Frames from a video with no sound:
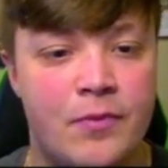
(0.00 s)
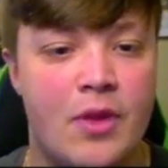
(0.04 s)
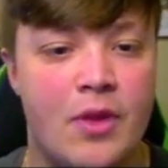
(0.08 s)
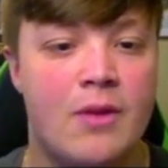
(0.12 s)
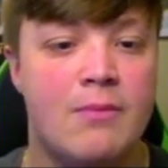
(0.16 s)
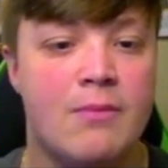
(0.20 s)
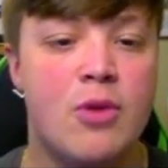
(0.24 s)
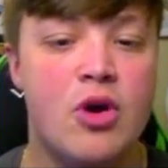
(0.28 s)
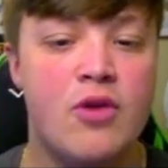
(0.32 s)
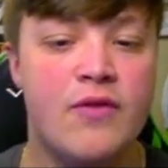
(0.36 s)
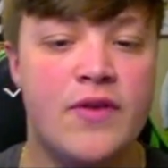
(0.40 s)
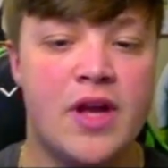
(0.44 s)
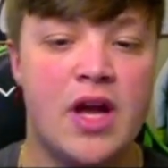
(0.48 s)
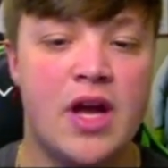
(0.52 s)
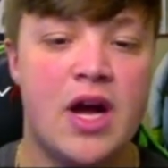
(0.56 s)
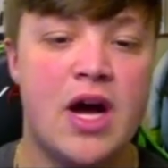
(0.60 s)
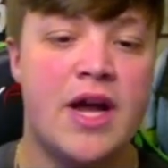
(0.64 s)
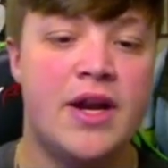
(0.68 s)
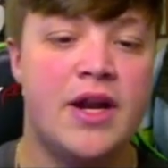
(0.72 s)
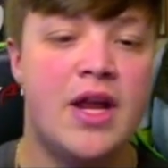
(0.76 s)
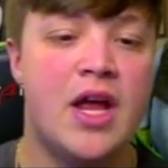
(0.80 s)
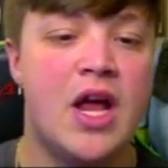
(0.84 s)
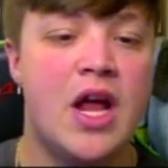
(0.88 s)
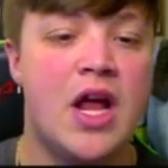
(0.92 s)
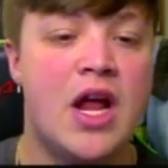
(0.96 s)
Moving on,
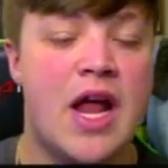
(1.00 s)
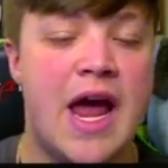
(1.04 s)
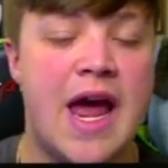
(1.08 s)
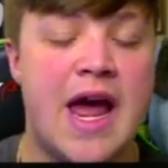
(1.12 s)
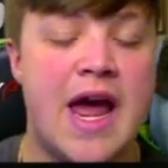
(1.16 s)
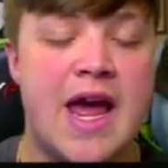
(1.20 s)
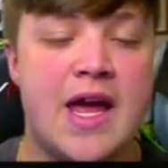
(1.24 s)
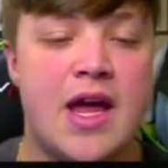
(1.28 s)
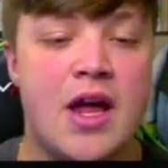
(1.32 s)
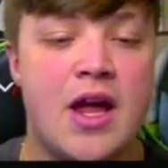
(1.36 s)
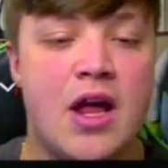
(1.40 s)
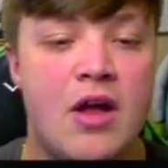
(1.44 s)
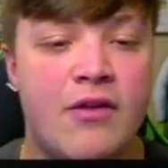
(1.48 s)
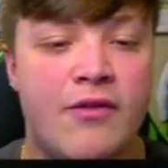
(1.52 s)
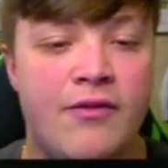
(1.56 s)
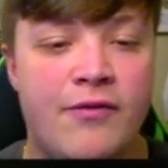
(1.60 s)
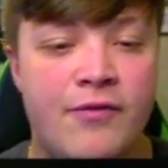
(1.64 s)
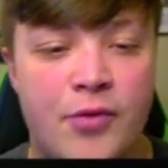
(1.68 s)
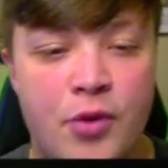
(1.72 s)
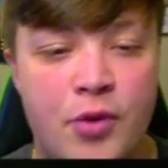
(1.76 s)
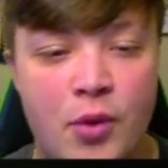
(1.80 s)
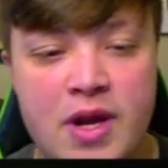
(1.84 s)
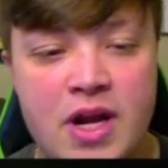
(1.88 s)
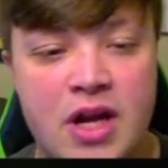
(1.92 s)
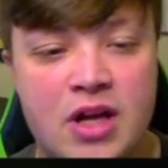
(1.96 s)
a
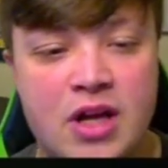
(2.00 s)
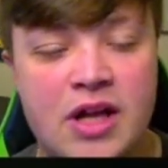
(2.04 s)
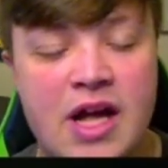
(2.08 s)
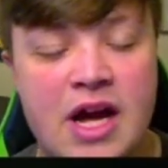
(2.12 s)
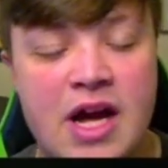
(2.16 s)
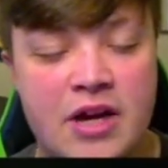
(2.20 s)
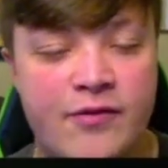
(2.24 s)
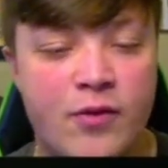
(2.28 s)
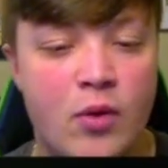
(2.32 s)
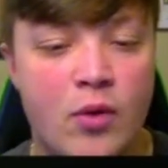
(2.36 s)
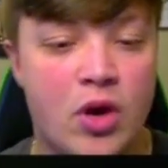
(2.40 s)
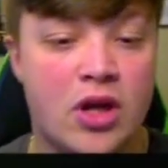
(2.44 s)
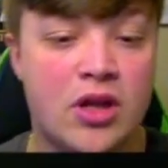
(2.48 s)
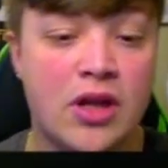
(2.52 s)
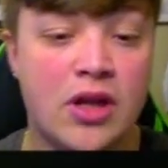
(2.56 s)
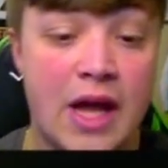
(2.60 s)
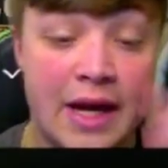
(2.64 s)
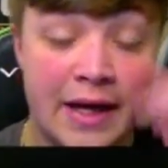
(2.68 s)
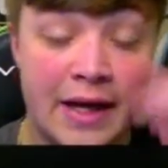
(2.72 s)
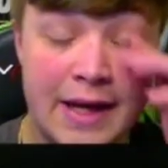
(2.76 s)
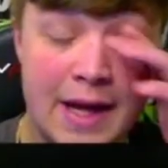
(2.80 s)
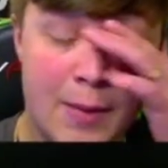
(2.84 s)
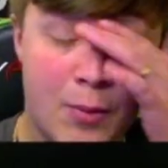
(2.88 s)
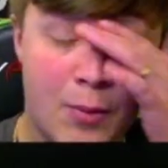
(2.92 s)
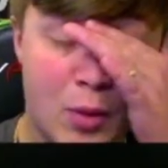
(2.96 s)
3 o'clock, 4 o'clock
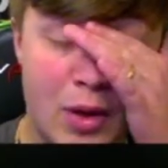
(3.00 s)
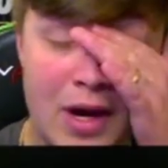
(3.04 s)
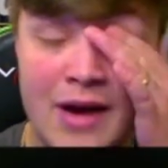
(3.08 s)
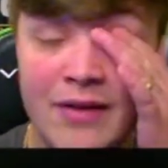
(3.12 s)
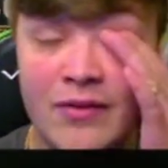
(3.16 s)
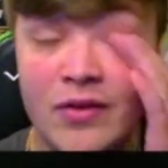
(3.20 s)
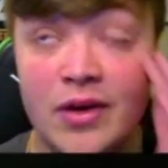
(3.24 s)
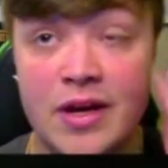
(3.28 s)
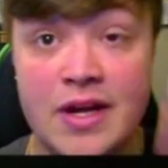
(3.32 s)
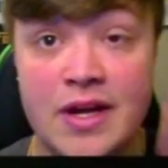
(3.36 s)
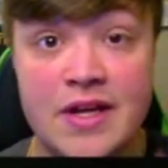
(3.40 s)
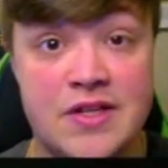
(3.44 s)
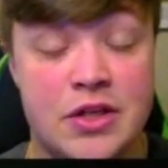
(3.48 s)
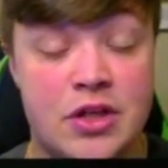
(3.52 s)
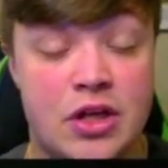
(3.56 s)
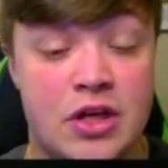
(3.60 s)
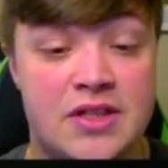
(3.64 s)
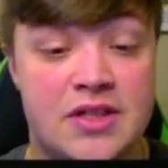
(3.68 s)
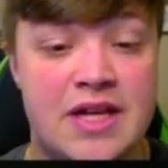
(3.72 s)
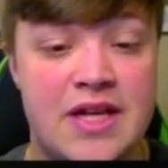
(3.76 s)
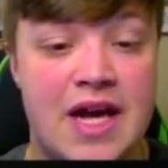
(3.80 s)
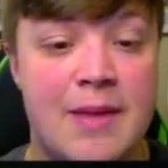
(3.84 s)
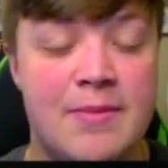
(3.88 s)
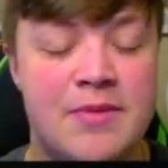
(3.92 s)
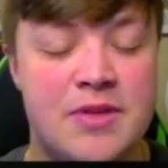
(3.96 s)
game, whatever it is in your
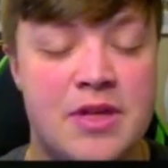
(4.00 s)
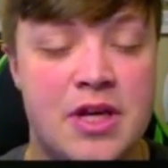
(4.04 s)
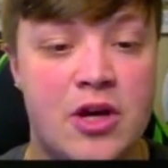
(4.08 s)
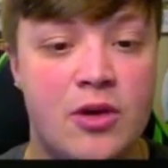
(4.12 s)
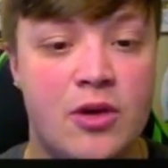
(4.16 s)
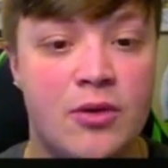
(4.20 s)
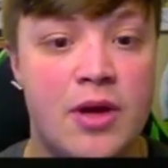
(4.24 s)
time zone.